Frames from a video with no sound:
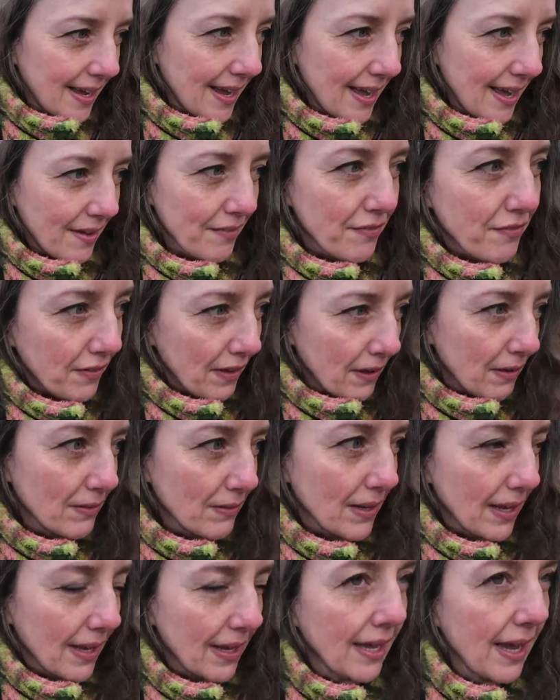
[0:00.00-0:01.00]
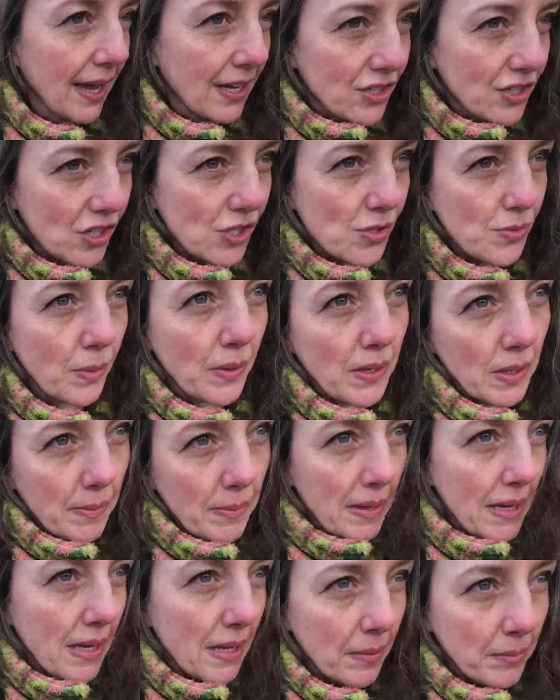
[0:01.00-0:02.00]
I have felt like I just want to
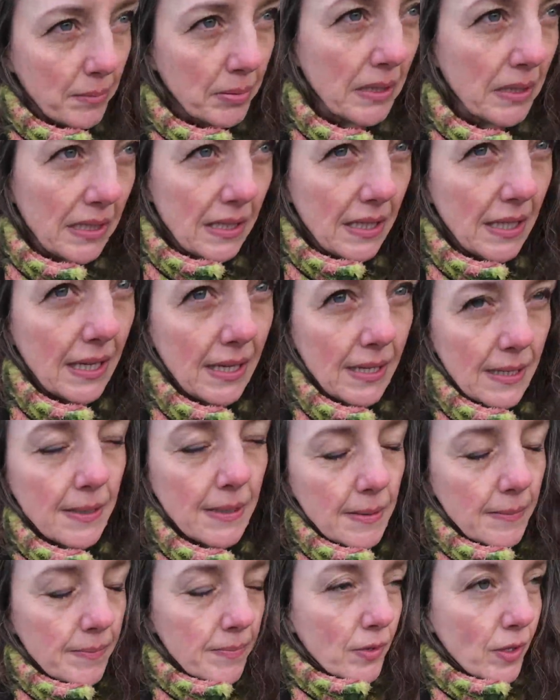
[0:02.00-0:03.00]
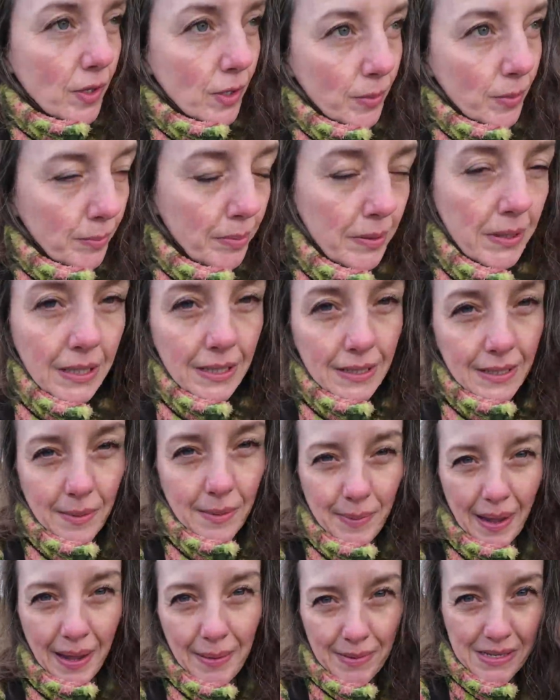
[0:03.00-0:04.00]
be completely
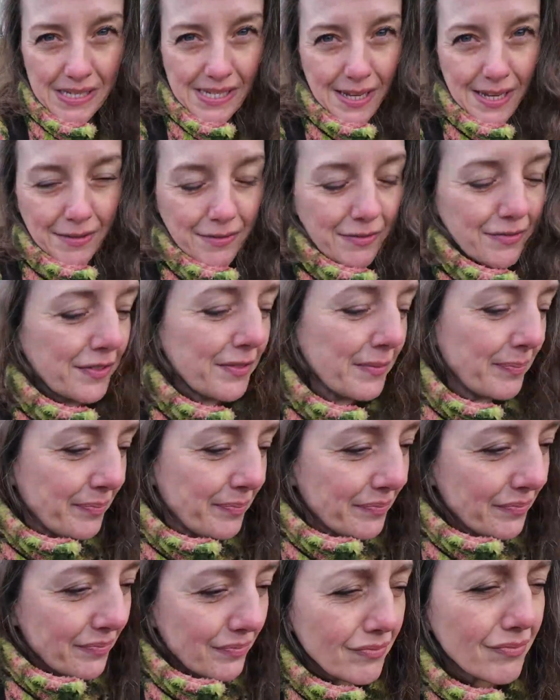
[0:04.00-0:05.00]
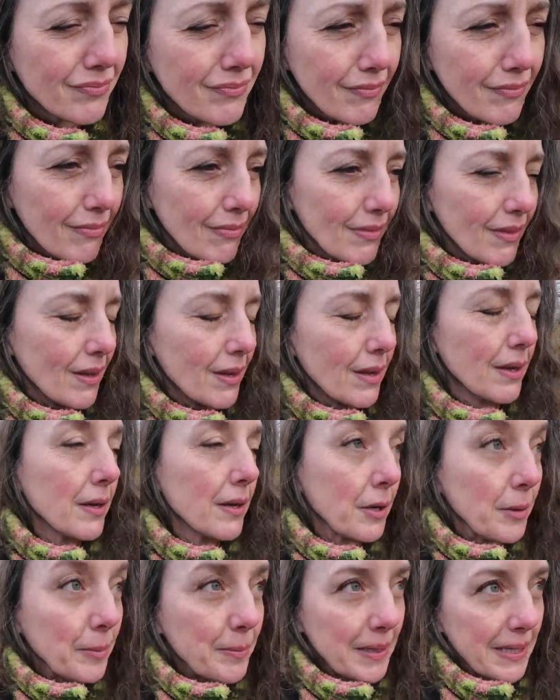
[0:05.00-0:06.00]
by myself.
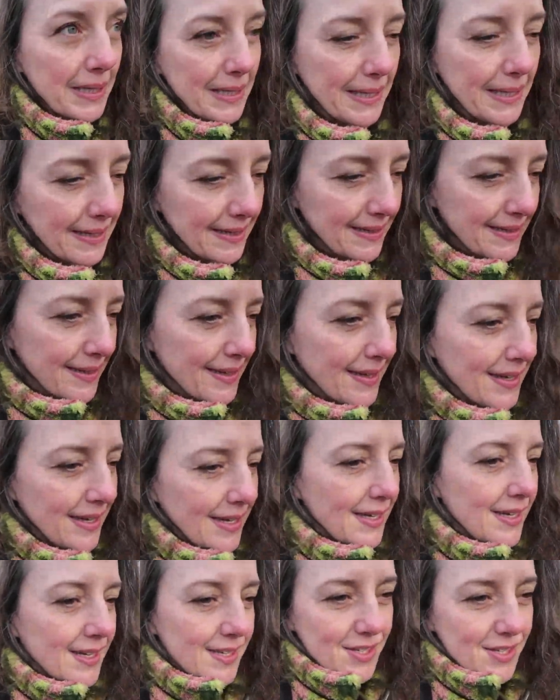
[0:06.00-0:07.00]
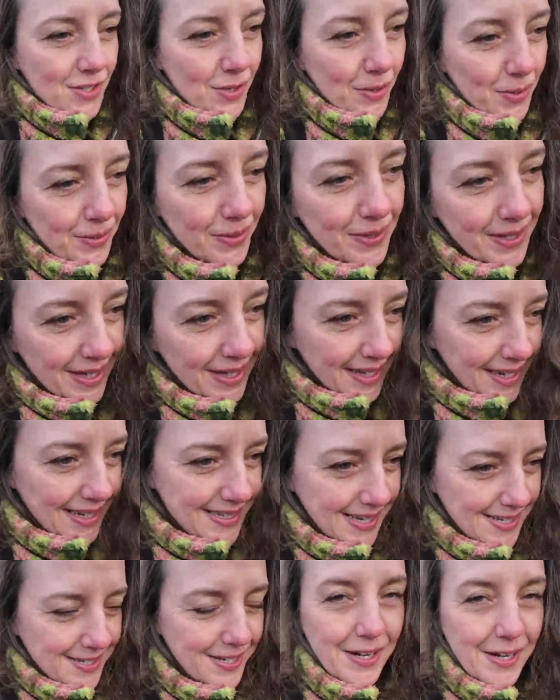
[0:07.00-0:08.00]
Completely. So
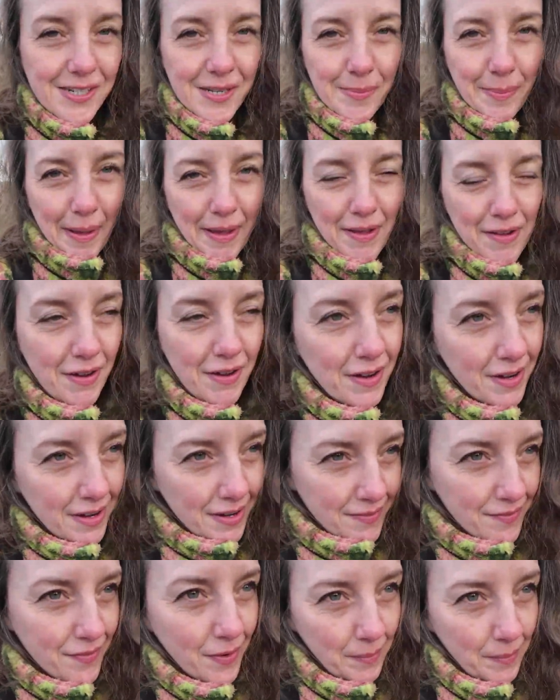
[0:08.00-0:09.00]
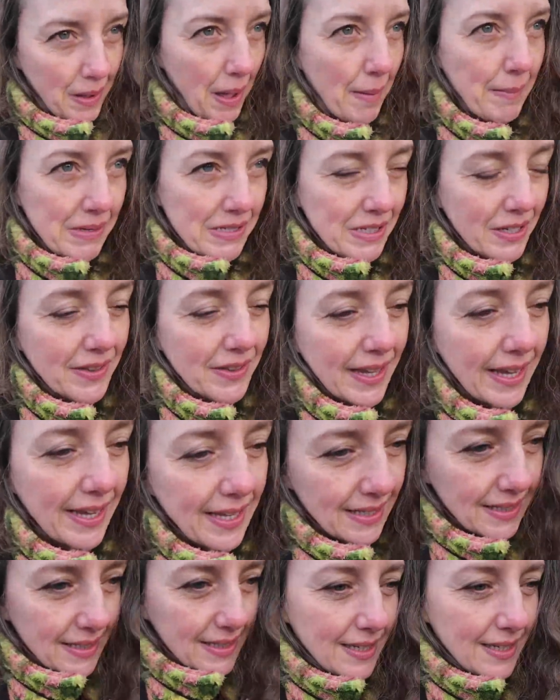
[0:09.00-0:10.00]
as I turned about from coming down the
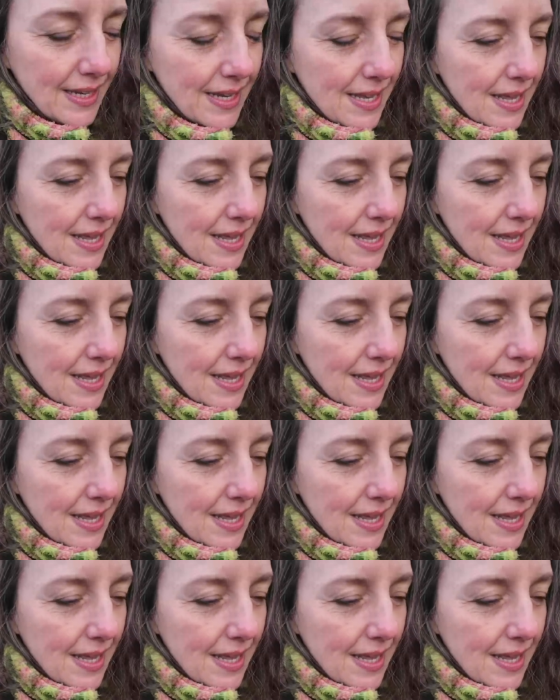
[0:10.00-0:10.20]
hill,